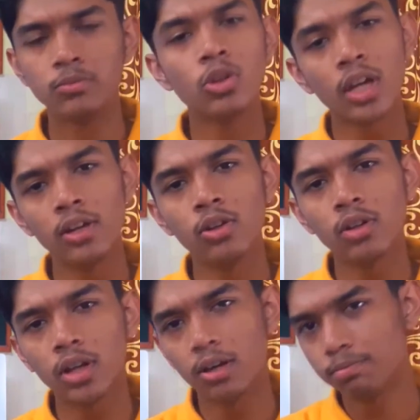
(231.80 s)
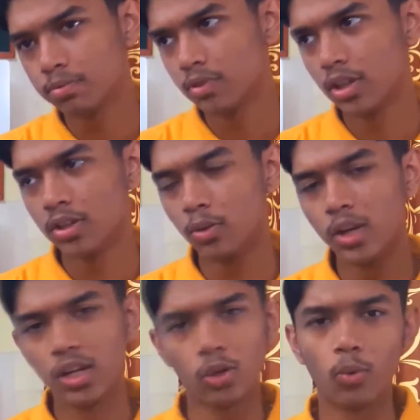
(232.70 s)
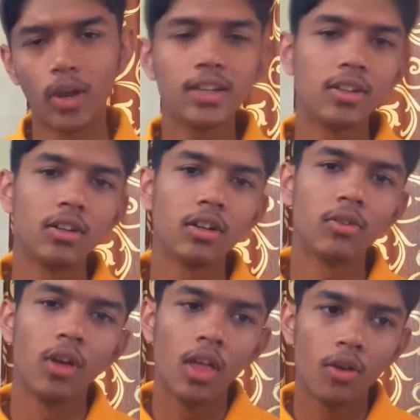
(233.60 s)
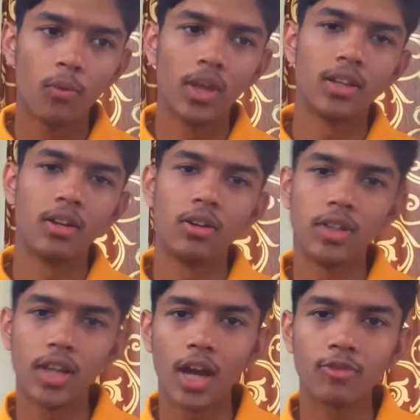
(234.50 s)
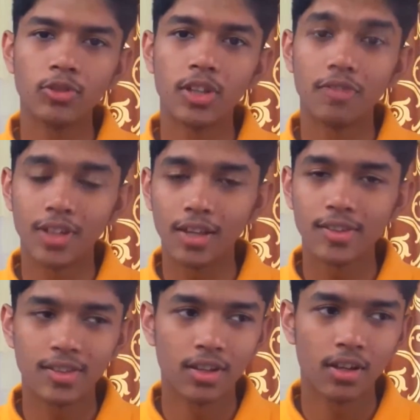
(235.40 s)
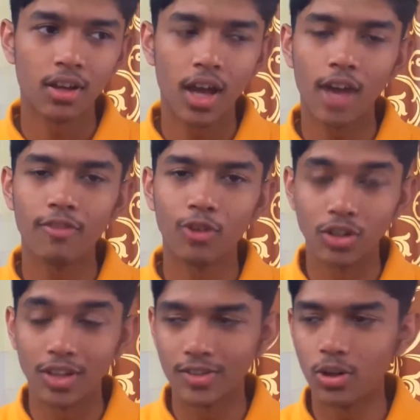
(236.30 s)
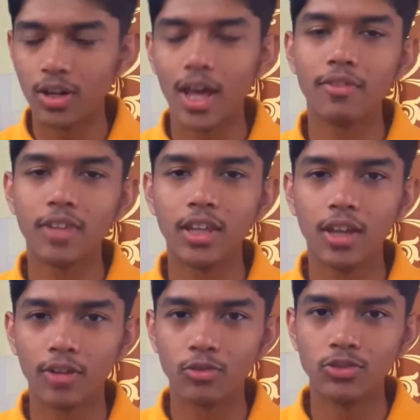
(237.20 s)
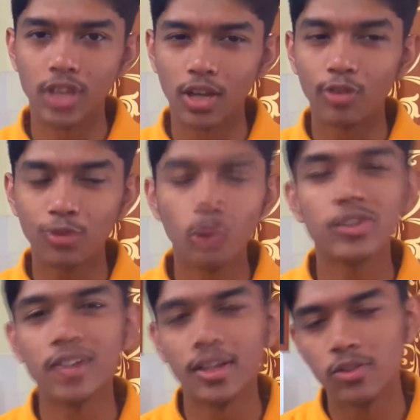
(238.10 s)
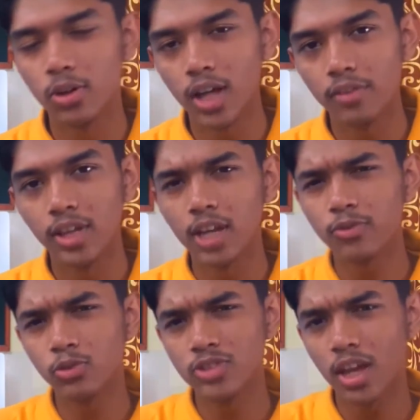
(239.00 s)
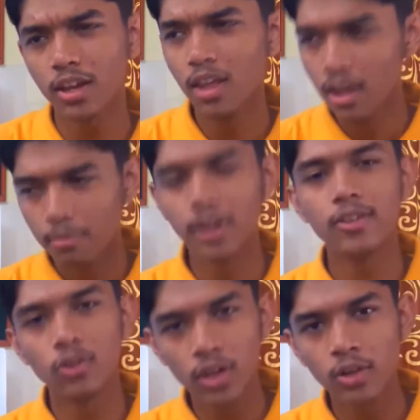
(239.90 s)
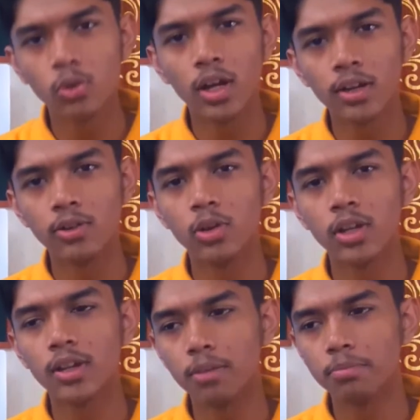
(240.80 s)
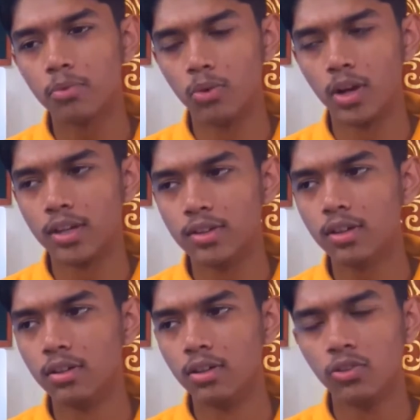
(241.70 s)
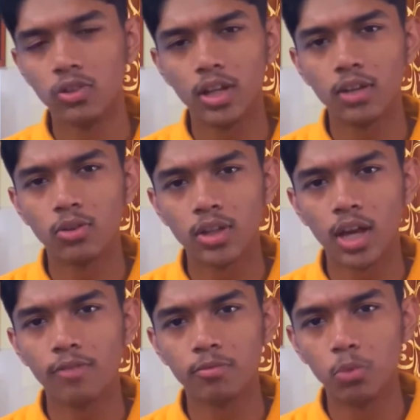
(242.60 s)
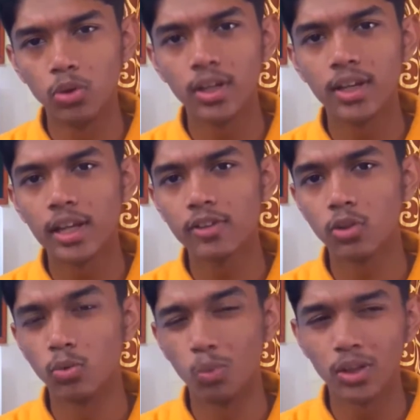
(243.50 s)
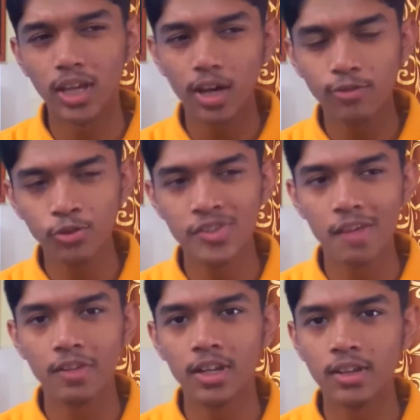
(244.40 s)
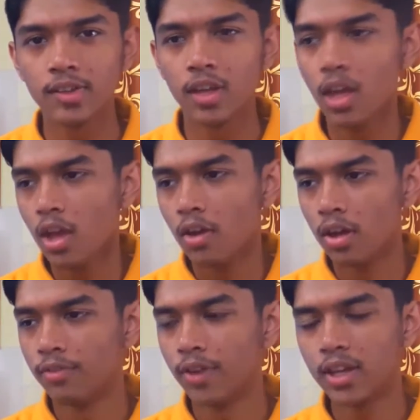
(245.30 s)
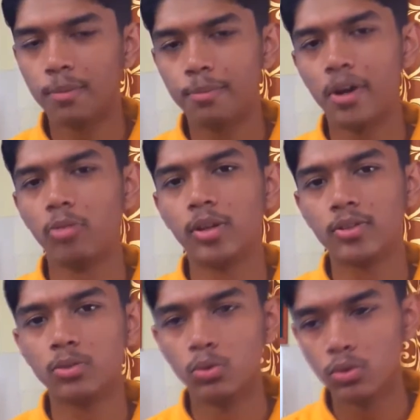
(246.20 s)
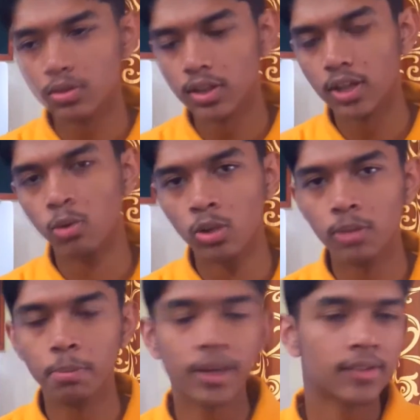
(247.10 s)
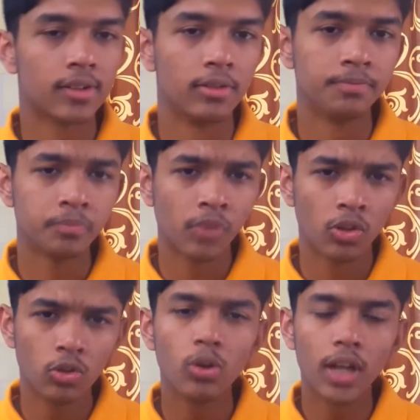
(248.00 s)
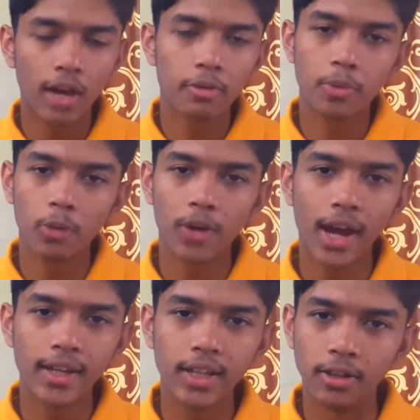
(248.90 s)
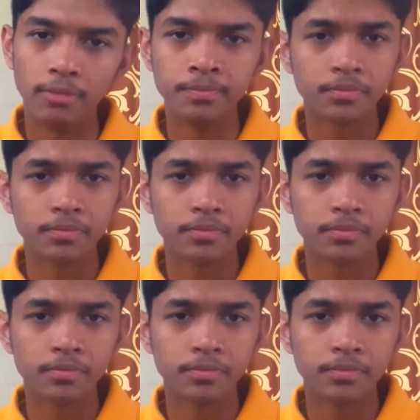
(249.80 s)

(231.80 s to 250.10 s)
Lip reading: You can look up in the video right here whether the iPhone 7 does have or does not have the headphone jack. Of course, it does not have the headphone jack, but you can go and look it up right here so that you can have more details on what the iPhone 7 is if I compare it to the Google Pixel. You will have a proper idea.